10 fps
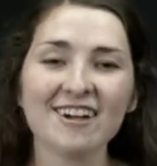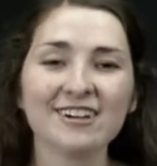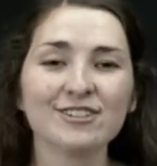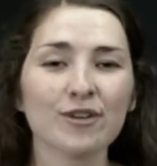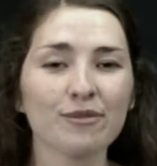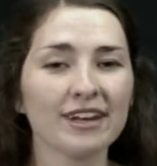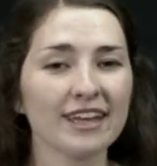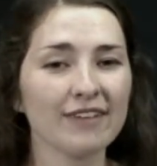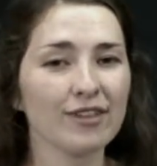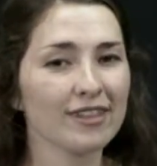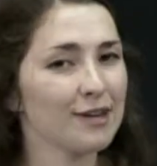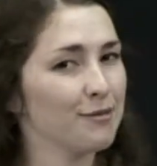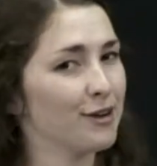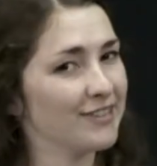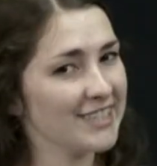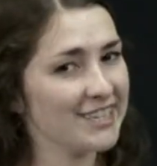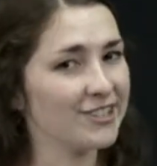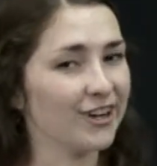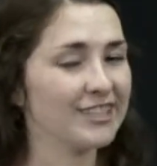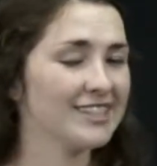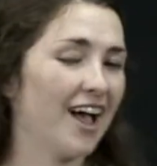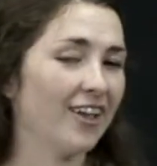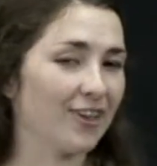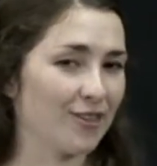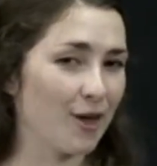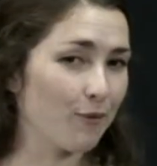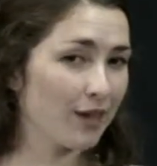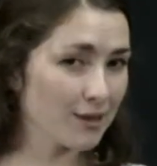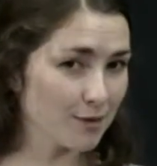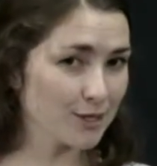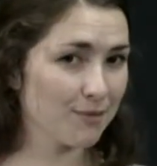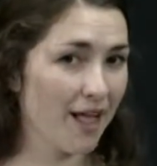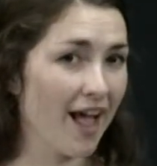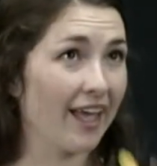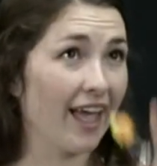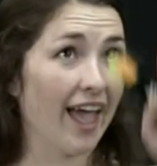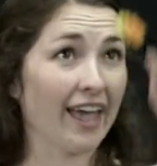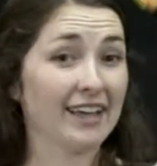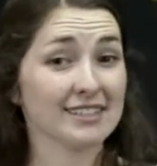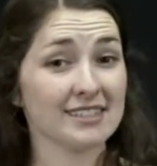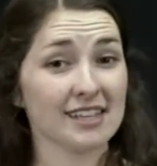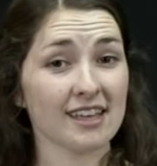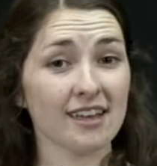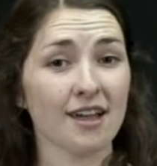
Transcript: So I'm going to give you a little bit of a teaser and tell you that we can multiply a and c,